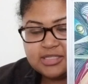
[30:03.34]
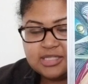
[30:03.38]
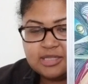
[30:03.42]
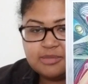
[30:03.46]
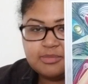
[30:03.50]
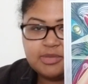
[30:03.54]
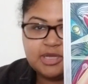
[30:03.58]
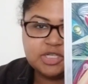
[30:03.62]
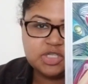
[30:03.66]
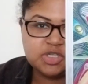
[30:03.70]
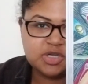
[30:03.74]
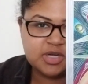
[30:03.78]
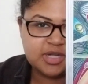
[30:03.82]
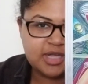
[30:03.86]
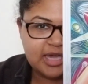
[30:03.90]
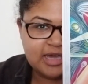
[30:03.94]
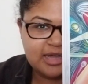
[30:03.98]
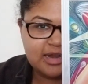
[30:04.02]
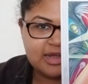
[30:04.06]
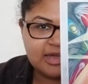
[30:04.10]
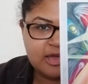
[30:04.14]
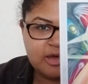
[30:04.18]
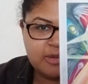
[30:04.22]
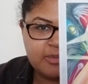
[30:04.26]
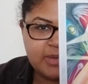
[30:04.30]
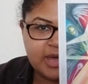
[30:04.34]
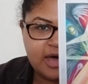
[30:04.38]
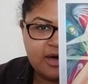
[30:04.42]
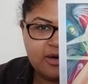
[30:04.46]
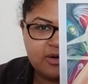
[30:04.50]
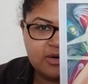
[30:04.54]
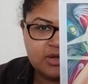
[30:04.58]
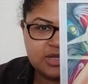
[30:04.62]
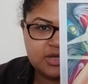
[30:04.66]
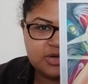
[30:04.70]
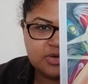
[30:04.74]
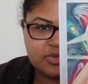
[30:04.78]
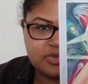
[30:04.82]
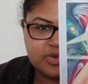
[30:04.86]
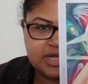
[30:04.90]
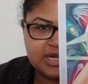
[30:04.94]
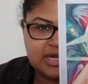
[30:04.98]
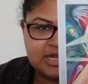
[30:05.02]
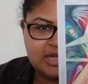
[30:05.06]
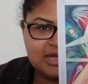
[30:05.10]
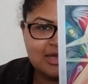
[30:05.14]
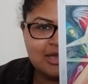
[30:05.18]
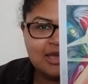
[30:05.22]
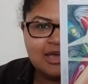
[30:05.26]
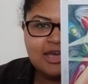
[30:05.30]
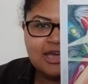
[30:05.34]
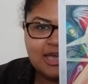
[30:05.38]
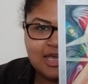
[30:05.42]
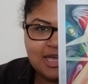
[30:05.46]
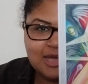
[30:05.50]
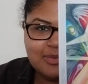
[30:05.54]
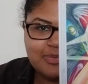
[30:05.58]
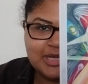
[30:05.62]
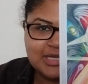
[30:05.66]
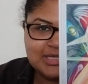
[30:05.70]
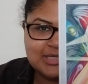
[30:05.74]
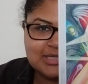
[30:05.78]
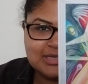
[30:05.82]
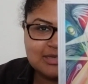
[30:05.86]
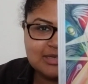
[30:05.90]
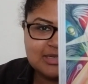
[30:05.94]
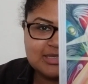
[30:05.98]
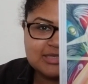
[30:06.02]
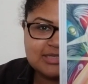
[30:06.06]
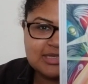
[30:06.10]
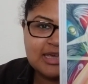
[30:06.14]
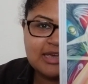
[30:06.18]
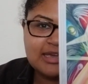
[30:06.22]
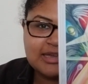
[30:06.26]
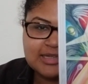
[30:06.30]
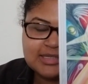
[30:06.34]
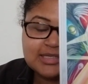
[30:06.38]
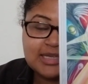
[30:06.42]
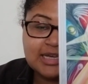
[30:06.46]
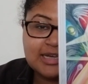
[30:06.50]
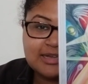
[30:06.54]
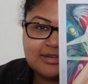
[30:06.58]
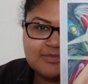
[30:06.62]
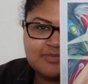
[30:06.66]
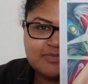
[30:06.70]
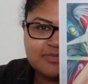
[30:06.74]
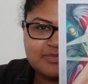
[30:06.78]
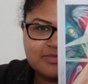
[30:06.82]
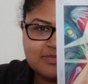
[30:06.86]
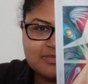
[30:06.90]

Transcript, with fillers: to the major arcana come out in a reading, it basically is saying it's like,